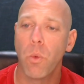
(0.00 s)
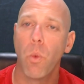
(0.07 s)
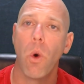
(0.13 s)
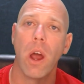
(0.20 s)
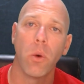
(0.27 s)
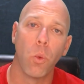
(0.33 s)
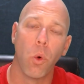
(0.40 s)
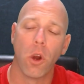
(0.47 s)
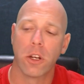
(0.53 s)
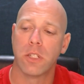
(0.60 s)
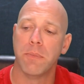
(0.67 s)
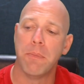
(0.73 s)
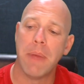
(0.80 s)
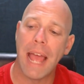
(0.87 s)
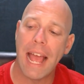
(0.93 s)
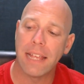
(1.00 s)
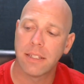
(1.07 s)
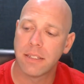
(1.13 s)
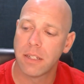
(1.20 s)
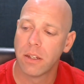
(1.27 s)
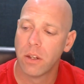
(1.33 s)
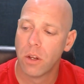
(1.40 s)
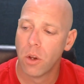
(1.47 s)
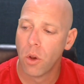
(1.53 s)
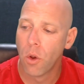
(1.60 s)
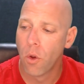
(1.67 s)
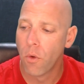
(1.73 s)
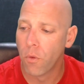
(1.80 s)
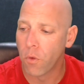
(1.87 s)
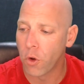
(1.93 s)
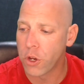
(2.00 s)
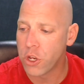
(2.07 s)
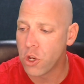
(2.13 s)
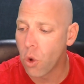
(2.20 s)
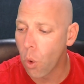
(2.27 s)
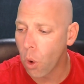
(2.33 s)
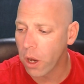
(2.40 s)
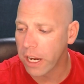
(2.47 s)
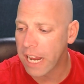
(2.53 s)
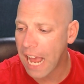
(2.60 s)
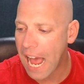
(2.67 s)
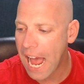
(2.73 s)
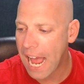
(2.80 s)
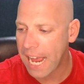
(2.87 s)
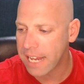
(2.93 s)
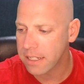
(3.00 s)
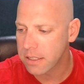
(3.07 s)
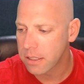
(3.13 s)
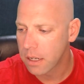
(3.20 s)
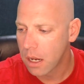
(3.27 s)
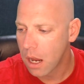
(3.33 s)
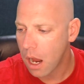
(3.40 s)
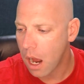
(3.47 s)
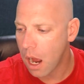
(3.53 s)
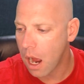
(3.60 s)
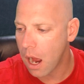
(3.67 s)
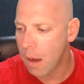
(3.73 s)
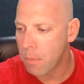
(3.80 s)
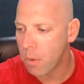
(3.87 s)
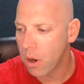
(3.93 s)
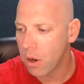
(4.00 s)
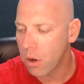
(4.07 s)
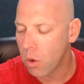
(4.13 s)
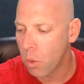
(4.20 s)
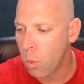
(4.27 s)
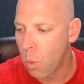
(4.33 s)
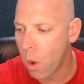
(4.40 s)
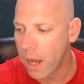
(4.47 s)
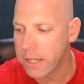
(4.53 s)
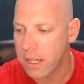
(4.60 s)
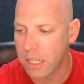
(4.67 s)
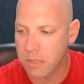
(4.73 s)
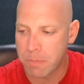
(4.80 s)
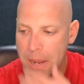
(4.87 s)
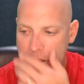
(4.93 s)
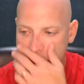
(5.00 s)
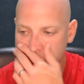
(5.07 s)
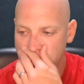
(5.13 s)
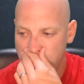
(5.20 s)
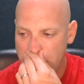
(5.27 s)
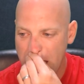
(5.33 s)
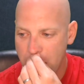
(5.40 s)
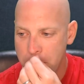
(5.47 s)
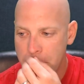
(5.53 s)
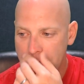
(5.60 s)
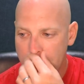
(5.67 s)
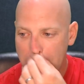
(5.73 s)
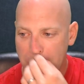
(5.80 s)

what works best for your guys, um, what does best for them